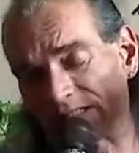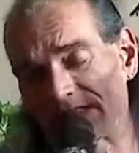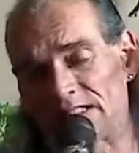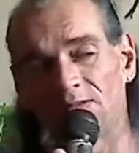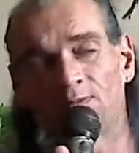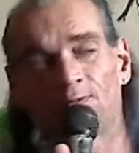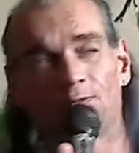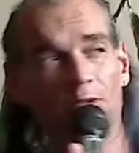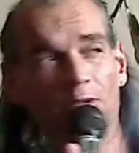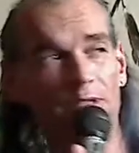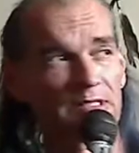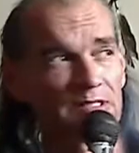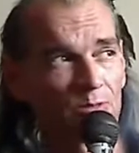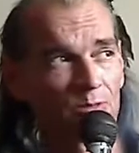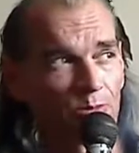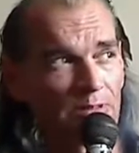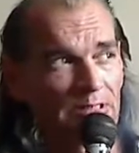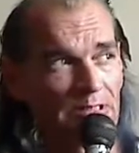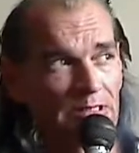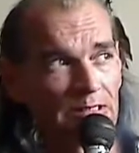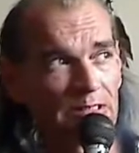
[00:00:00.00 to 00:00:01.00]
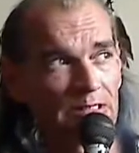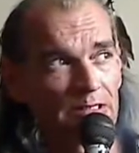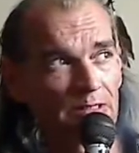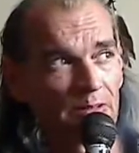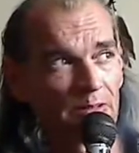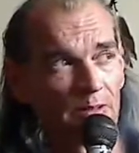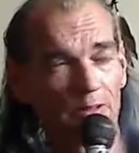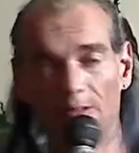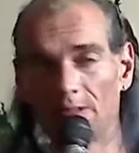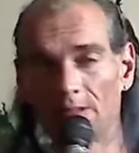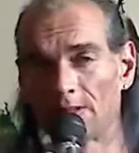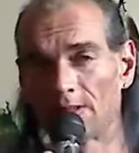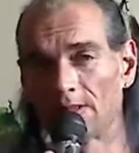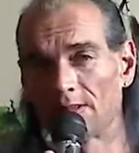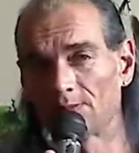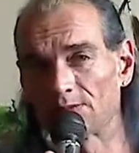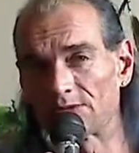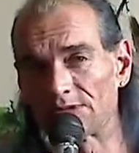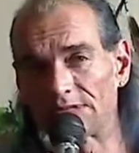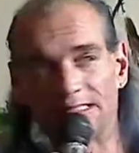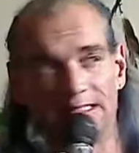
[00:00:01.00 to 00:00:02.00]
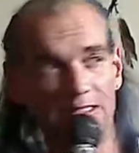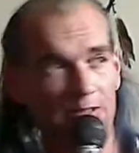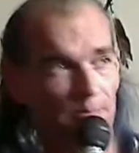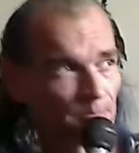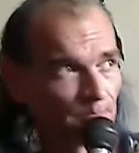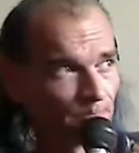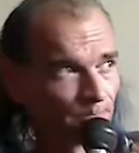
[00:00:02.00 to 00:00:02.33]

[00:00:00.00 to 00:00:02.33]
same feelings that we did. It was like,